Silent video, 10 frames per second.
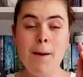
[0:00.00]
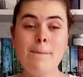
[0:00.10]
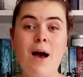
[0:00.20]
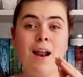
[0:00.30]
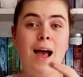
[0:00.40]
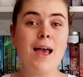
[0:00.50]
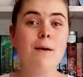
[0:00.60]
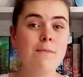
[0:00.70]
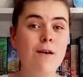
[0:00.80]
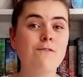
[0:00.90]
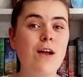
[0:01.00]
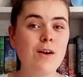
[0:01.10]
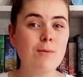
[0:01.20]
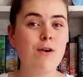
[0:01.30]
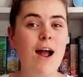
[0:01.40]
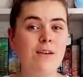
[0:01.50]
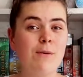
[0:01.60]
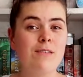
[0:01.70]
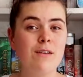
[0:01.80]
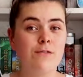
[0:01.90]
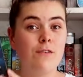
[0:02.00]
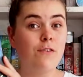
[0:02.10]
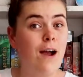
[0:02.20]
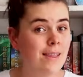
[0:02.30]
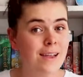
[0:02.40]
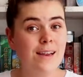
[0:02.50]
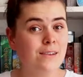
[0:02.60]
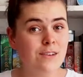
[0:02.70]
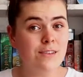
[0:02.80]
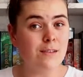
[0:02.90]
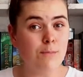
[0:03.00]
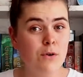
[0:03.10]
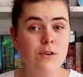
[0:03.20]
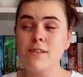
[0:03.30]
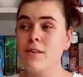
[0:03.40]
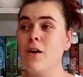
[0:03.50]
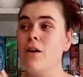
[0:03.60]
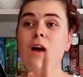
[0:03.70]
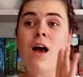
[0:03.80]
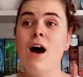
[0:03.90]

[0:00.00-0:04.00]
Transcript: but I am very proud of myself for finally getting to this book. So